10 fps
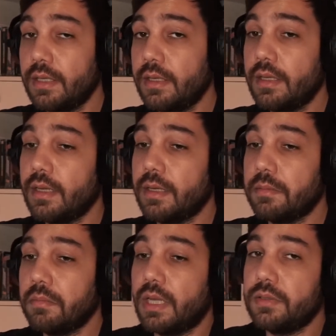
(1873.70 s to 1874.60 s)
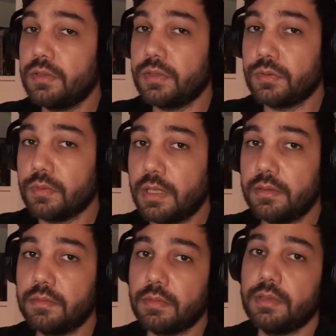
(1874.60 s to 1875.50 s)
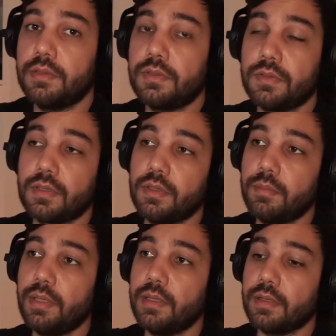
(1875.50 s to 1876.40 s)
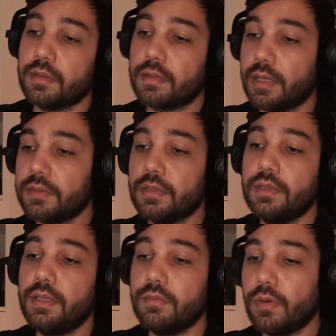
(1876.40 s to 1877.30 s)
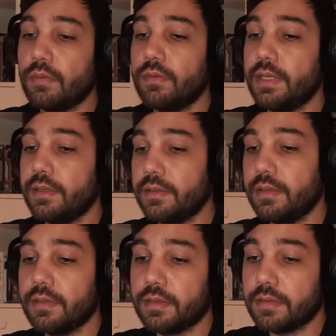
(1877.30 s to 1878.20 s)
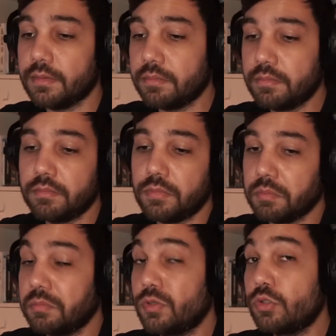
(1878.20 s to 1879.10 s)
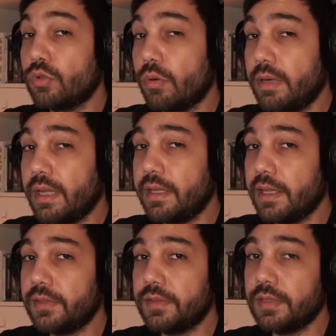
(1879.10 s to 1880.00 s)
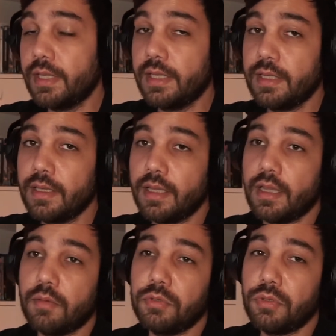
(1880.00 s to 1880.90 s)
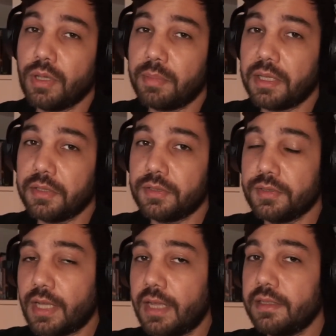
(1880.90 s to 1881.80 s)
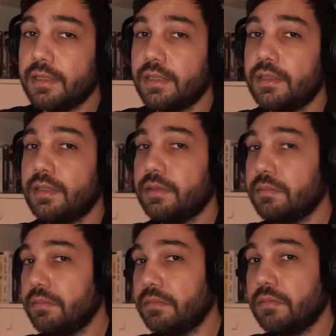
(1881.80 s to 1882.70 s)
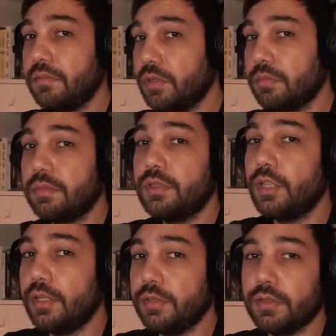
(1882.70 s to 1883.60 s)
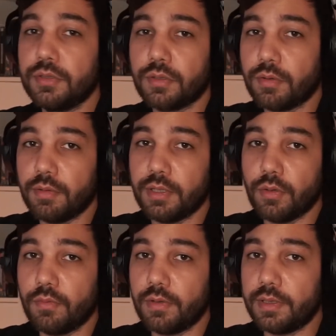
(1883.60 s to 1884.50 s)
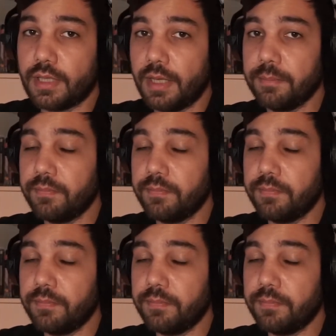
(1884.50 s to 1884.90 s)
Others as well, right? This is going to be a constantly evolving story, I guess, with new applications added and changes occurring over time.